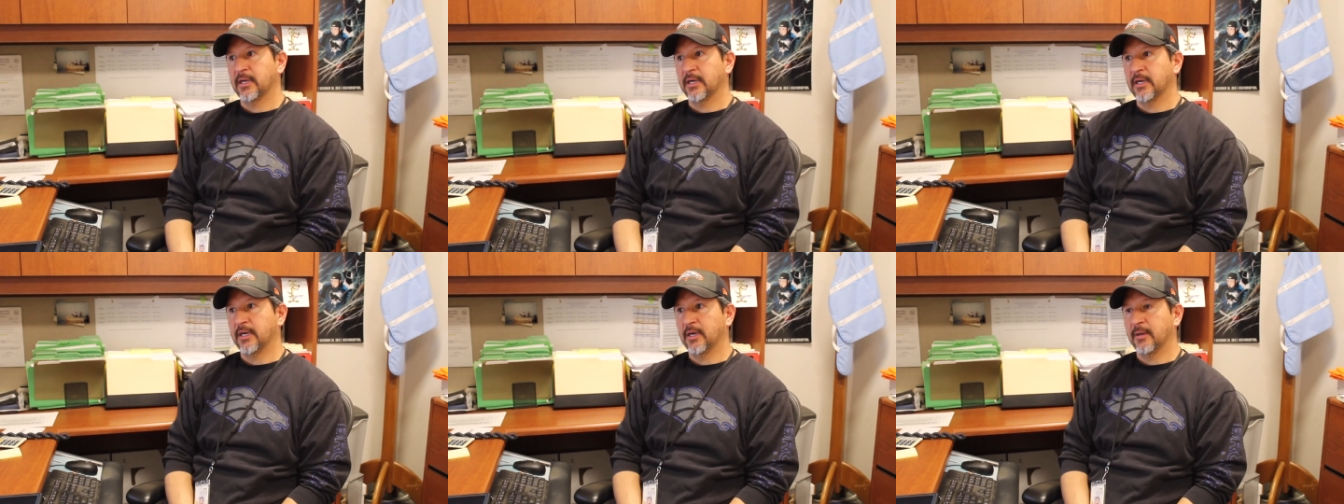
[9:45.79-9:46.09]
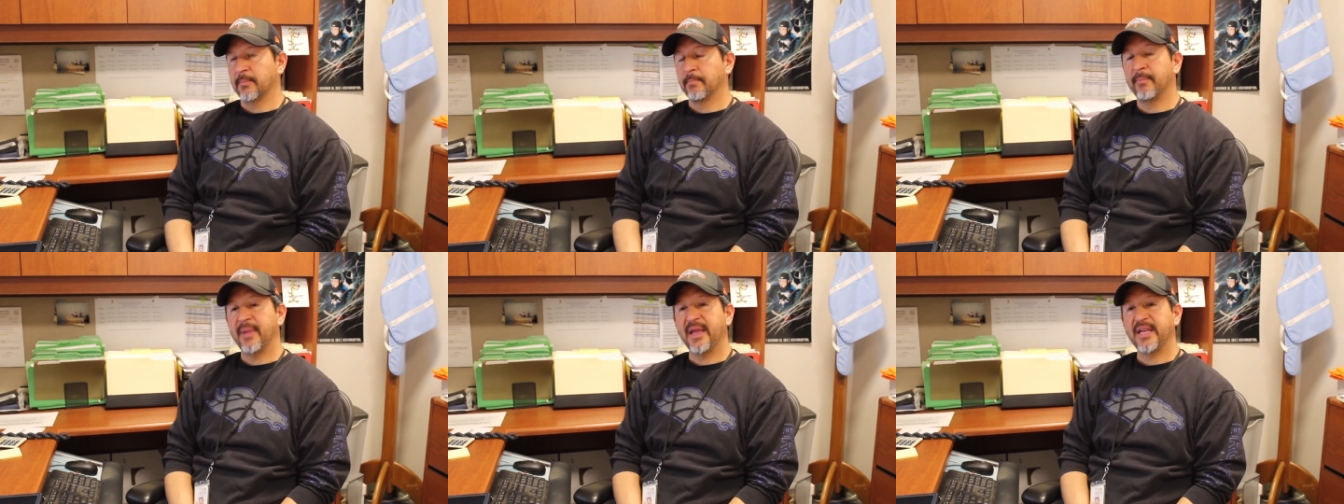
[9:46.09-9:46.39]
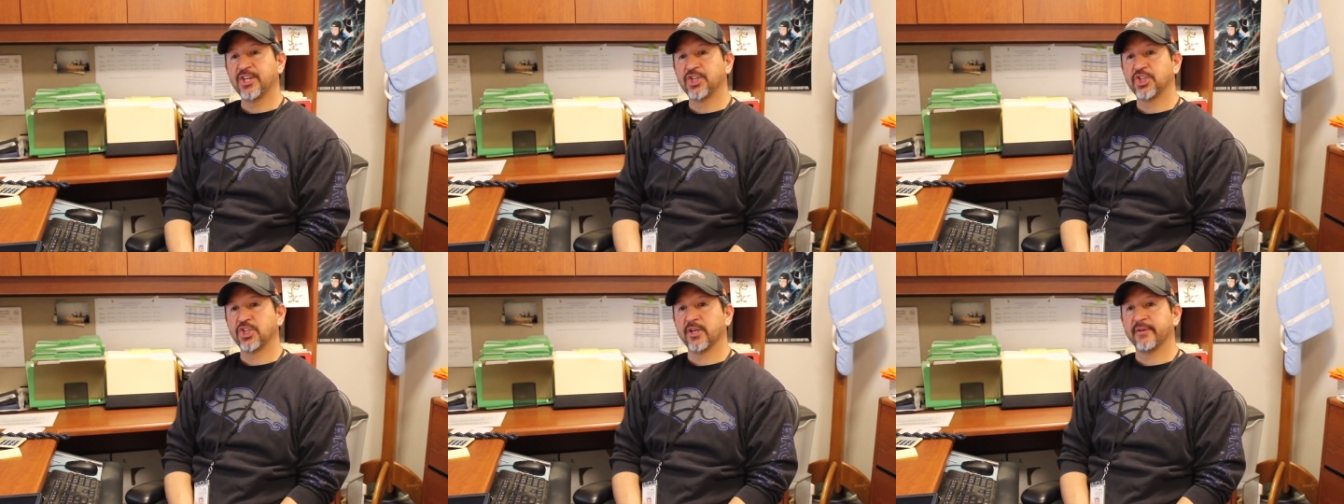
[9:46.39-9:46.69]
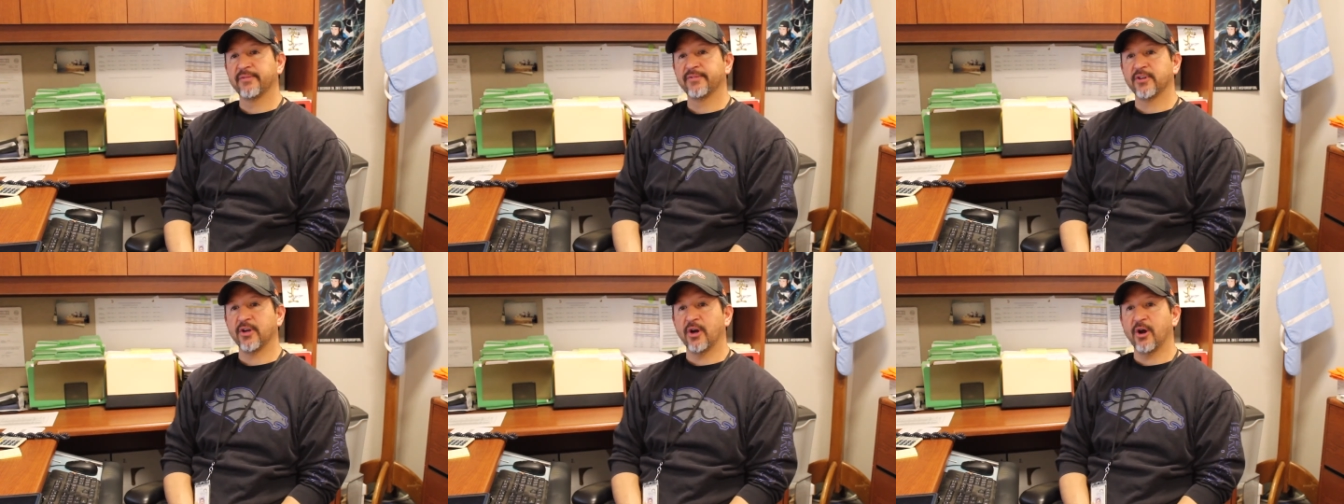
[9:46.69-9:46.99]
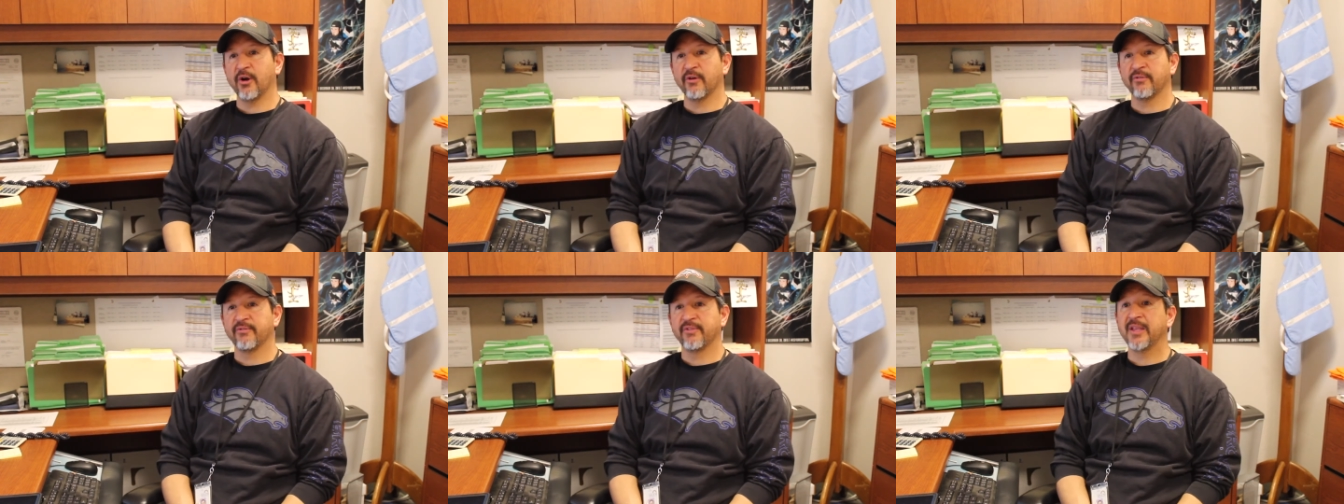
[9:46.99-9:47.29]
a uh, makeshift
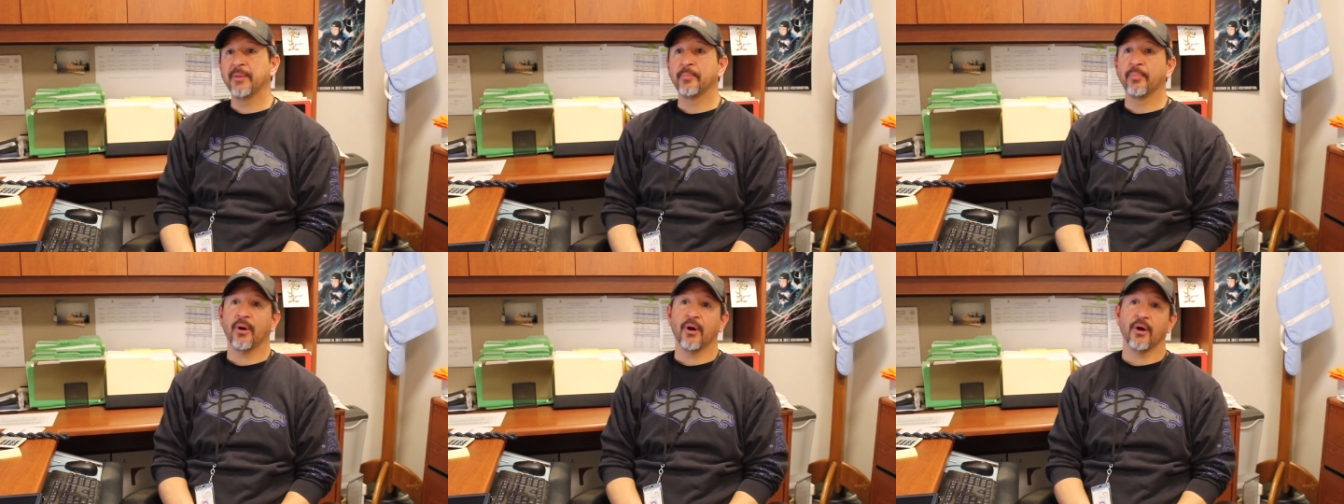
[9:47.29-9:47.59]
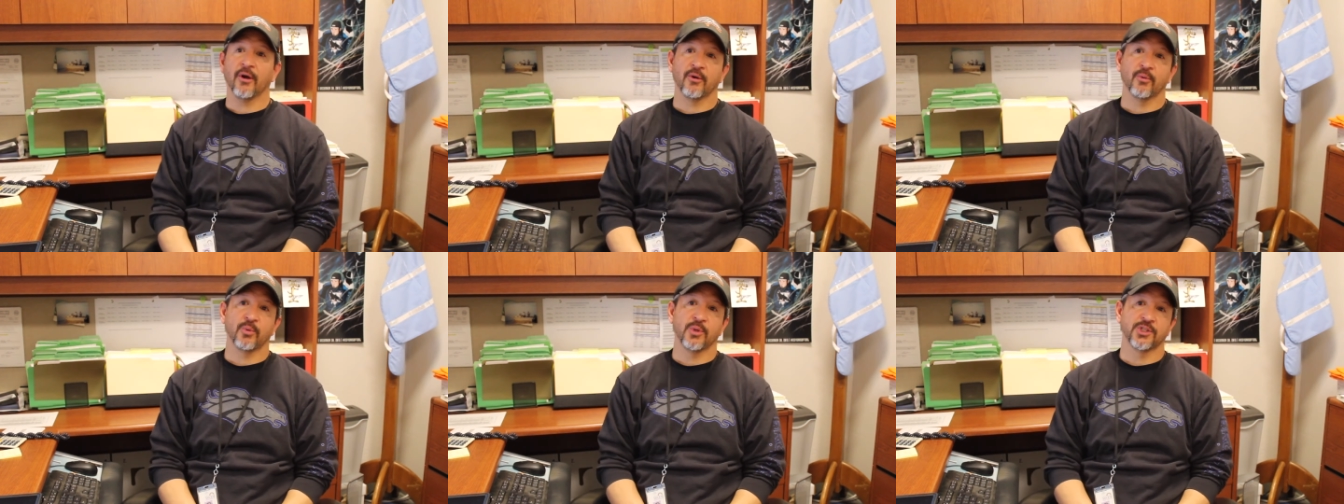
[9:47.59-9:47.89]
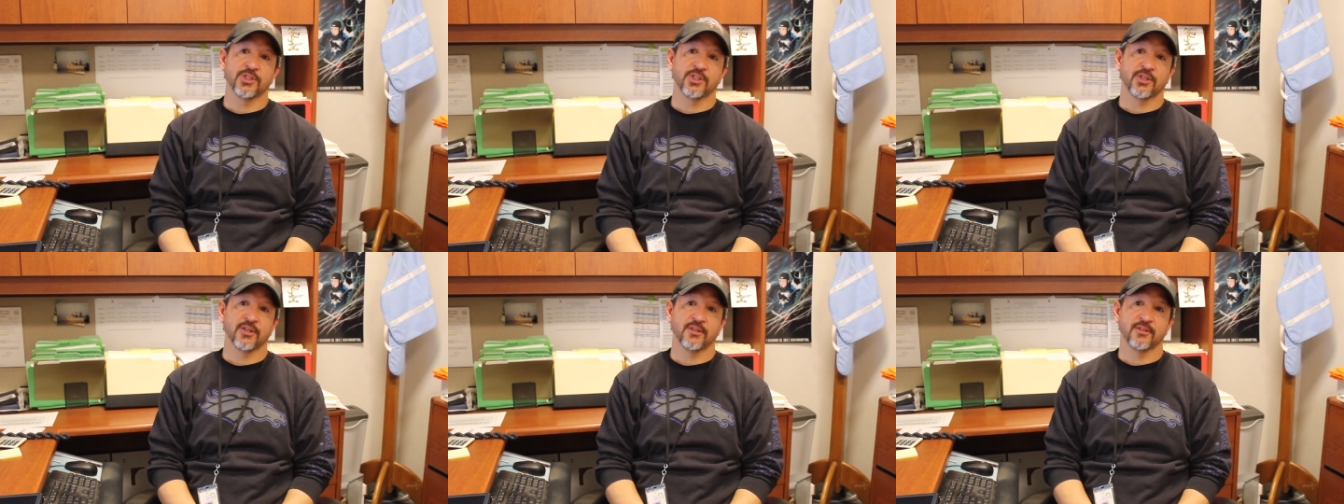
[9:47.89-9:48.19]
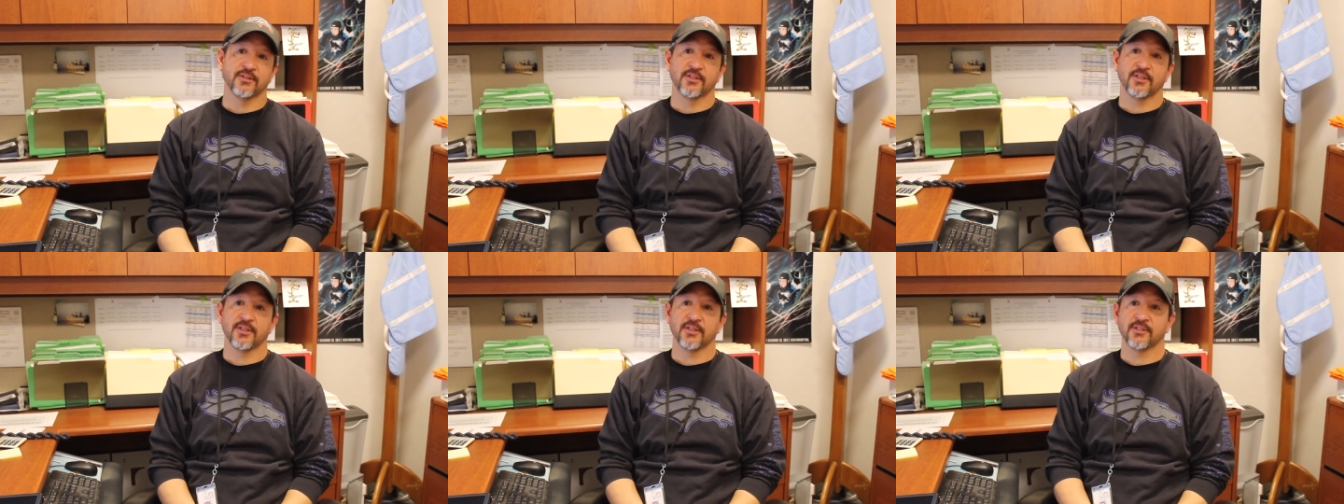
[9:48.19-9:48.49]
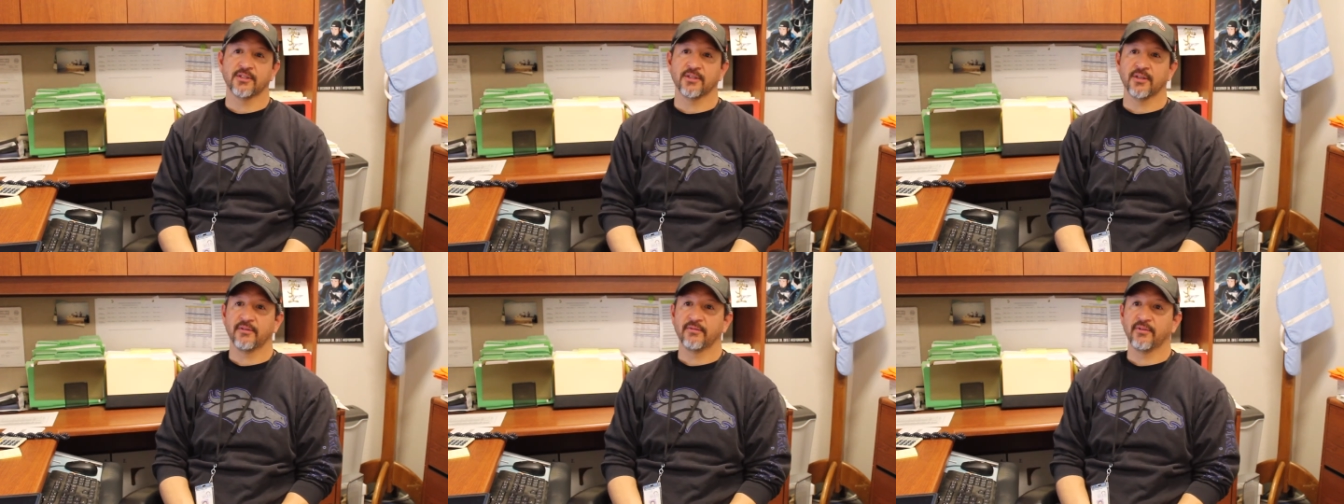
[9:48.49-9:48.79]
RV park which
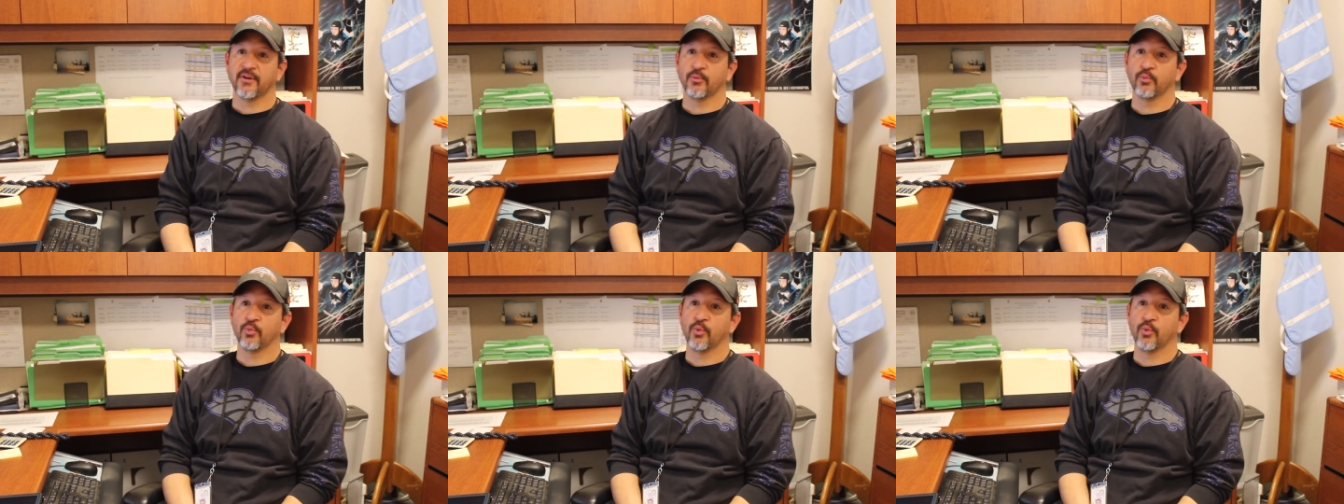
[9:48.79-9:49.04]
consists of